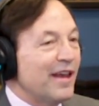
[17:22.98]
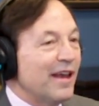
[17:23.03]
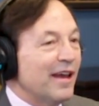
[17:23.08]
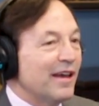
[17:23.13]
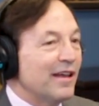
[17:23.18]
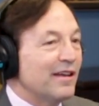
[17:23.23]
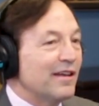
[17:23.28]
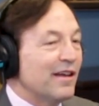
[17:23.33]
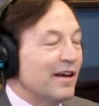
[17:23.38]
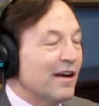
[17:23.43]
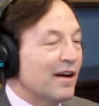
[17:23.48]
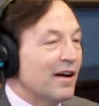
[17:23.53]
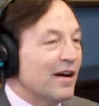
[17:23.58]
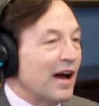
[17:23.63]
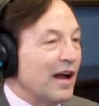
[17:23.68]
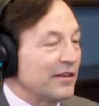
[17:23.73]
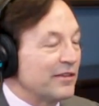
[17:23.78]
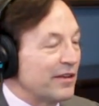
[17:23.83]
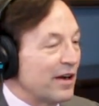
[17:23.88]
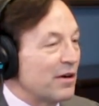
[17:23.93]
and uh,
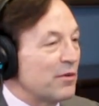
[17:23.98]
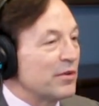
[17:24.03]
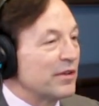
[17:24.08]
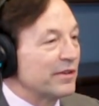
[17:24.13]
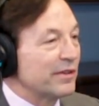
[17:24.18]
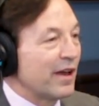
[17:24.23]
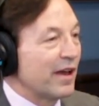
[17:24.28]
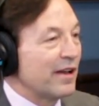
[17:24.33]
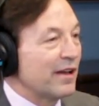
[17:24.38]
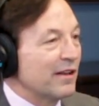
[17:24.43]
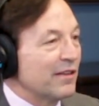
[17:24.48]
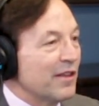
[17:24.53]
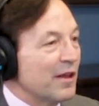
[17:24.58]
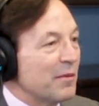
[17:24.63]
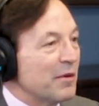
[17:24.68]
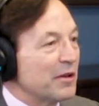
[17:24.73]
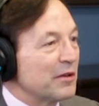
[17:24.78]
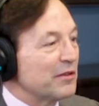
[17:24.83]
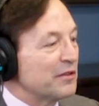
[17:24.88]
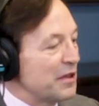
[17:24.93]
I started reciting them, and
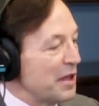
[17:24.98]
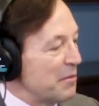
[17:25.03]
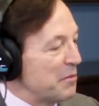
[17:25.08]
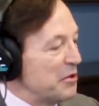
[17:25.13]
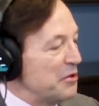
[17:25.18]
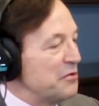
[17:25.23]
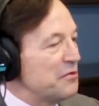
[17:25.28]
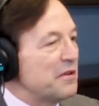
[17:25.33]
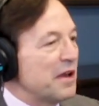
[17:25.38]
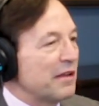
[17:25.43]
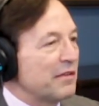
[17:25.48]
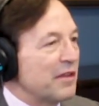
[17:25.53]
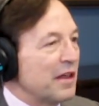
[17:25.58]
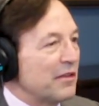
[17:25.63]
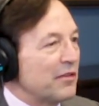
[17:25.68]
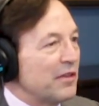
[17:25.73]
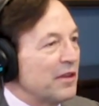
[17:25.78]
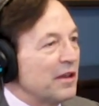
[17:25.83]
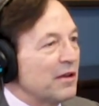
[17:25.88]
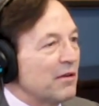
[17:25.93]
he goes, Yeah, but you got
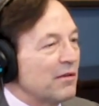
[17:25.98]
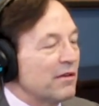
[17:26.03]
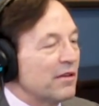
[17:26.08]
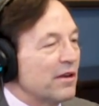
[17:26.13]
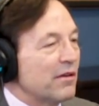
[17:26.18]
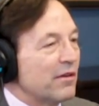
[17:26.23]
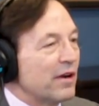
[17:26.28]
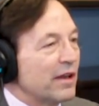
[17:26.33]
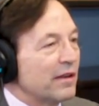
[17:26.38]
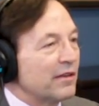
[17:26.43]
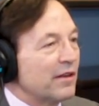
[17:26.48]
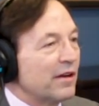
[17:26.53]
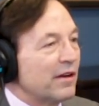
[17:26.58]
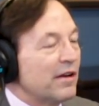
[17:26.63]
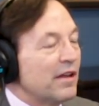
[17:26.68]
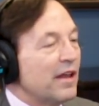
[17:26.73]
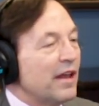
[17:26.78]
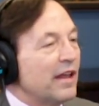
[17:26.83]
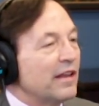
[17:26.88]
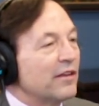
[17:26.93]
that thing over there, right there.
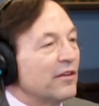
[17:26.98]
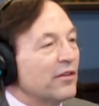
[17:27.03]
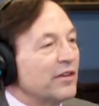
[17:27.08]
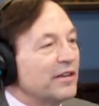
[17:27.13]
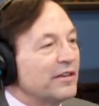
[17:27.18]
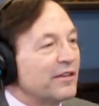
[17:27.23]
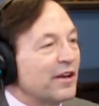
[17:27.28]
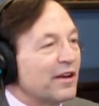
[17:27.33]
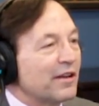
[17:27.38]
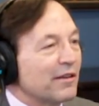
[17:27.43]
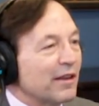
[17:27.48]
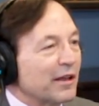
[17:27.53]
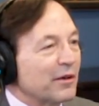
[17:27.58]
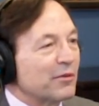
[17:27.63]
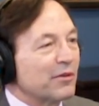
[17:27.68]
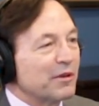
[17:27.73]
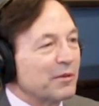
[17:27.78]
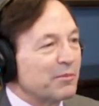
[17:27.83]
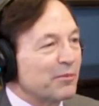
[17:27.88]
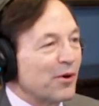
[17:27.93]
And so he started like
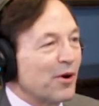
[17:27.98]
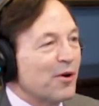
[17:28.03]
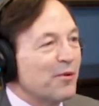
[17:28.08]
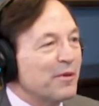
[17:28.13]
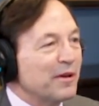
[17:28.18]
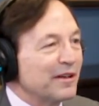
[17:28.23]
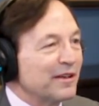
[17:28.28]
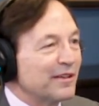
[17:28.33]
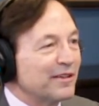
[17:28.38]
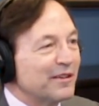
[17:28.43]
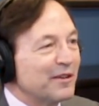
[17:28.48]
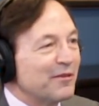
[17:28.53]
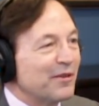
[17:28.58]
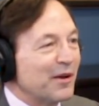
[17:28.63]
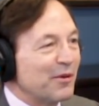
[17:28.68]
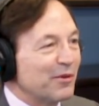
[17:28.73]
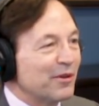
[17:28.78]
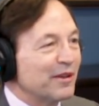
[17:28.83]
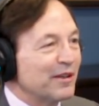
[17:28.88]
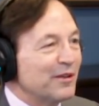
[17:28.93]
really probing to see if I
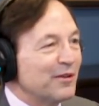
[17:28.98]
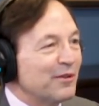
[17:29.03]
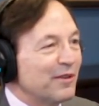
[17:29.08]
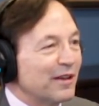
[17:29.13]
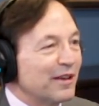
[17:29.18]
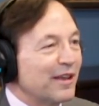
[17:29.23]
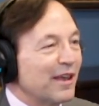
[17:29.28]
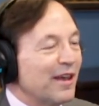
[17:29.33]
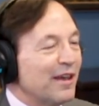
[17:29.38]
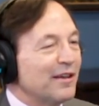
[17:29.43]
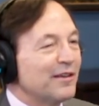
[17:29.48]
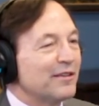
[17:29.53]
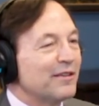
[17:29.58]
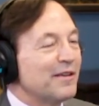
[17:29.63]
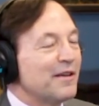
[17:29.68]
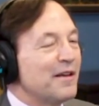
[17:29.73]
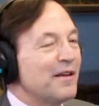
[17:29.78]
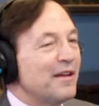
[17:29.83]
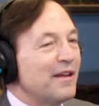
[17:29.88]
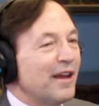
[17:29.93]
really knew the case.
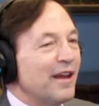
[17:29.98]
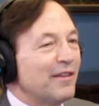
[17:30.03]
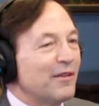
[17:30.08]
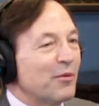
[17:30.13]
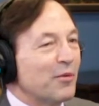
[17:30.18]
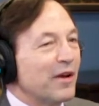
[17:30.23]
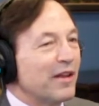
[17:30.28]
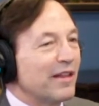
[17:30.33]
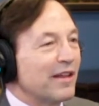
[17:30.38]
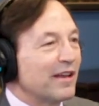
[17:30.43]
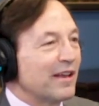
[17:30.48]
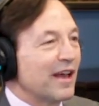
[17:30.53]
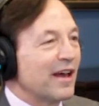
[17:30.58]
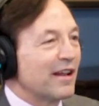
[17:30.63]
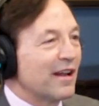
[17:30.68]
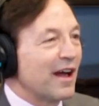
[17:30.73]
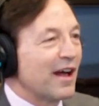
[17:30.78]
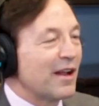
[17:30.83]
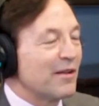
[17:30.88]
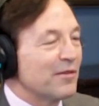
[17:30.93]
And the way that I got
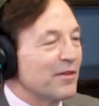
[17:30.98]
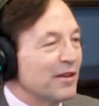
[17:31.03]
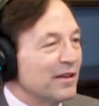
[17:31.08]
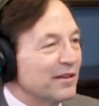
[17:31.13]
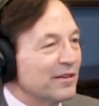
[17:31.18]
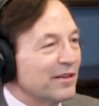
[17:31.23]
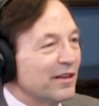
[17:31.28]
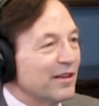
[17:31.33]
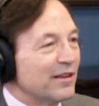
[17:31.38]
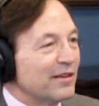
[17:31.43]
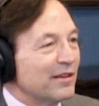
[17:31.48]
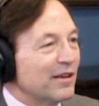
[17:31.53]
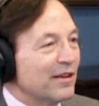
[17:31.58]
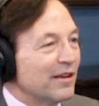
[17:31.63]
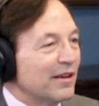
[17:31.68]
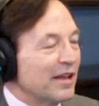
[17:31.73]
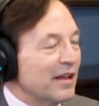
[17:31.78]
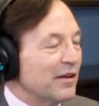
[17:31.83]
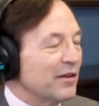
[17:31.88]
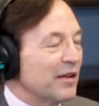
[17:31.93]
out of it, he said, uh,
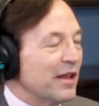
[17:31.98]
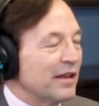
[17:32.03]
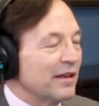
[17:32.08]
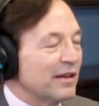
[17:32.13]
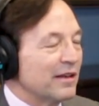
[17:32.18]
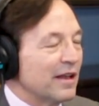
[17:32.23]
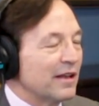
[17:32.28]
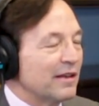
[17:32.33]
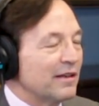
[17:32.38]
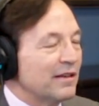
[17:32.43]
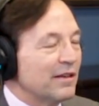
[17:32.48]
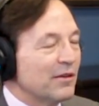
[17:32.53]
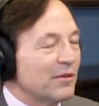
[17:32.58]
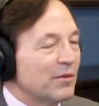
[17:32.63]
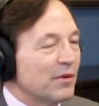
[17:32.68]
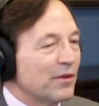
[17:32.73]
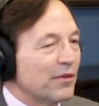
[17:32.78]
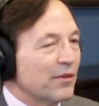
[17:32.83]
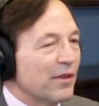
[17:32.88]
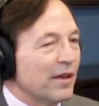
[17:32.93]
and it had to deal
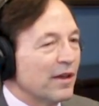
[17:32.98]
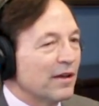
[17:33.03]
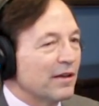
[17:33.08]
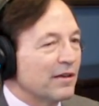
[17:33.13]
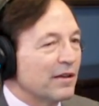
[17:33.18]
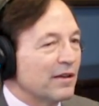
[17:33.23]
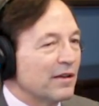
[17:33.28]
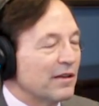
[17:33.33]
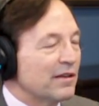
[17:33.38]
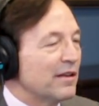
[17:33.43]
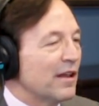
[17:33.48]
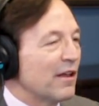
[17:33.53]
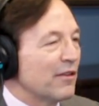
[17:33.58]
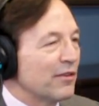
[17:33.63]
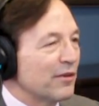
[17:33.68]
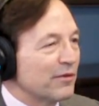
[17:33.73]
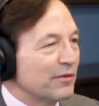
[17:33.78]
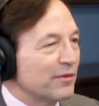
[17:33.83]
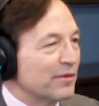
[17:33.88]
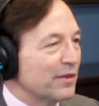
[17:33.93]
with the, the death
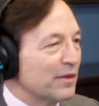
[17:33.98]
of